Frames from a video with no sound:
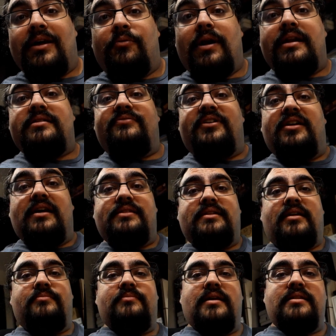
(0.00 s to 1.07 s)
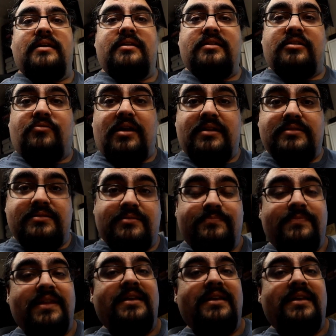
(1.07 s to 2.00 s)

Right at the very end there, at the end of the credits.